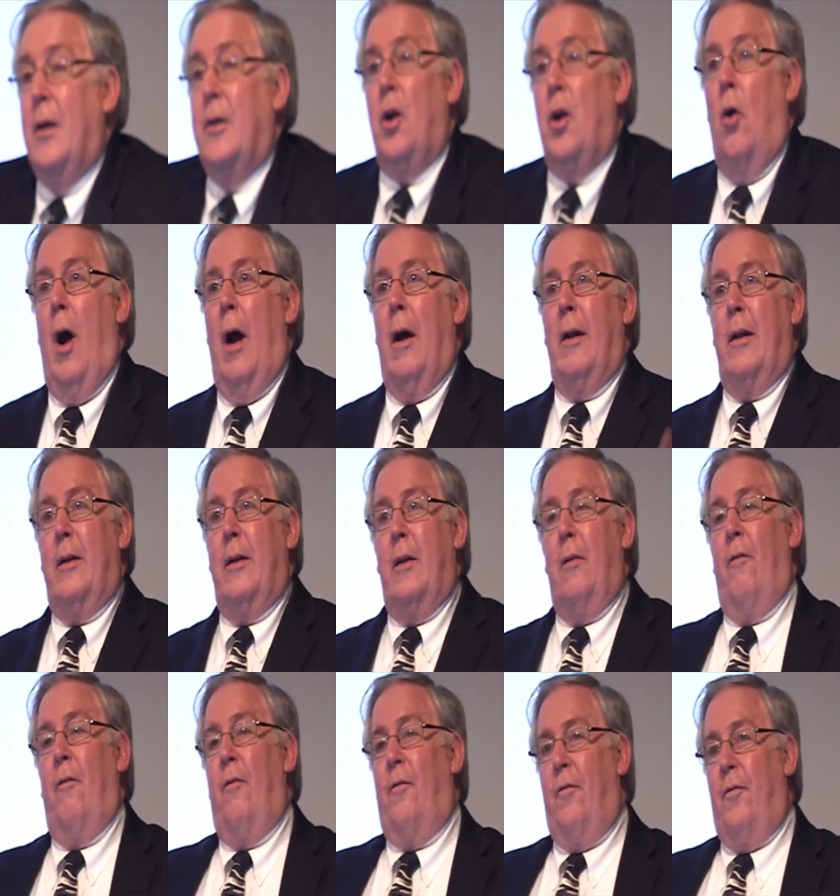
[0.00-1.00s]
So,
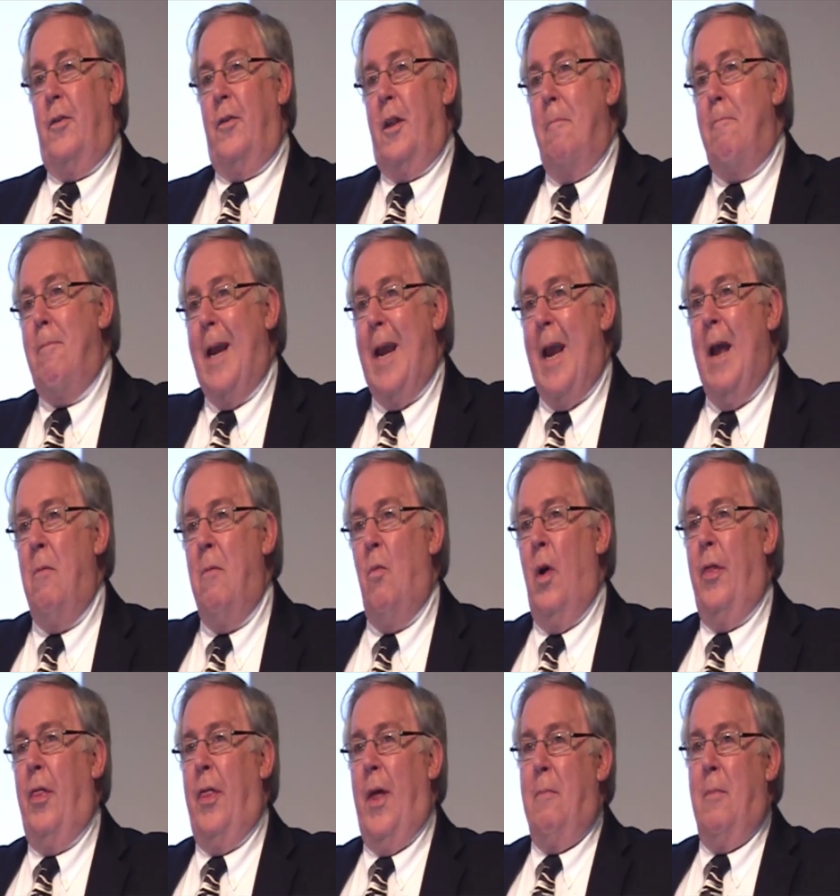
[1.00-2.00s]
to
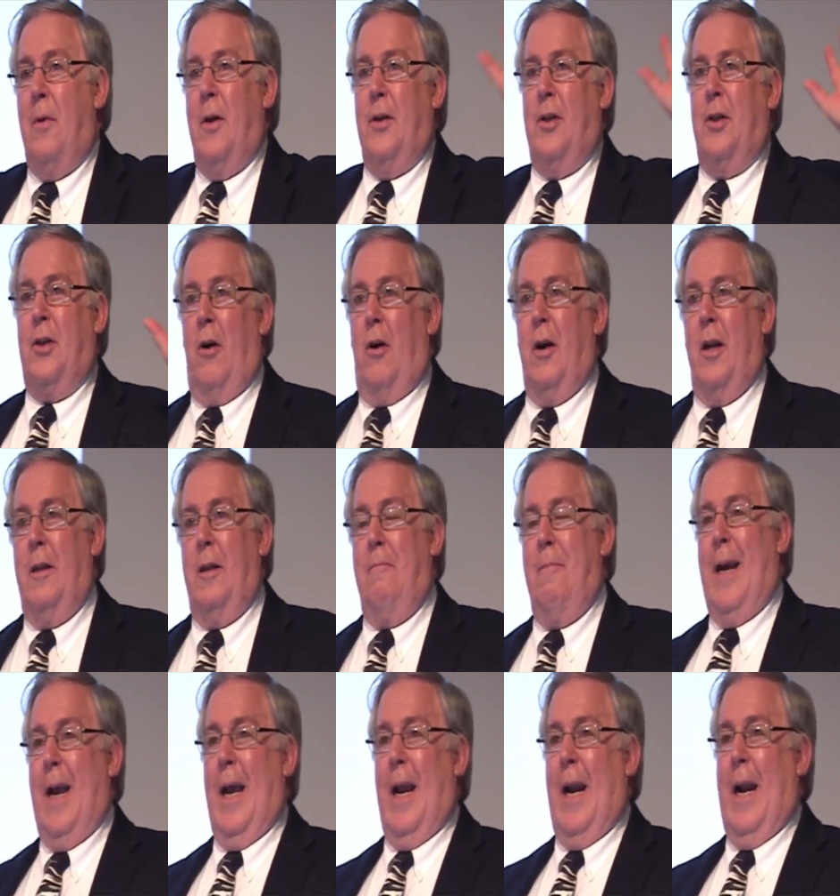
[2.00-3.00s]
begin with, I'm going to start at the
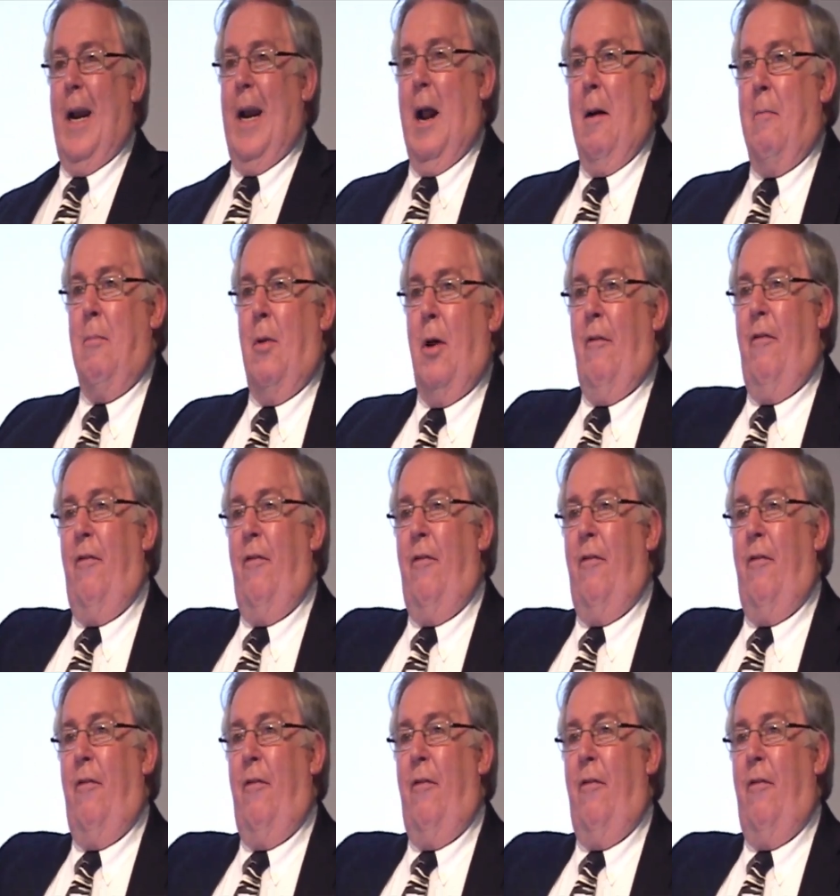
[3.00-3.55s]
beginning and I'm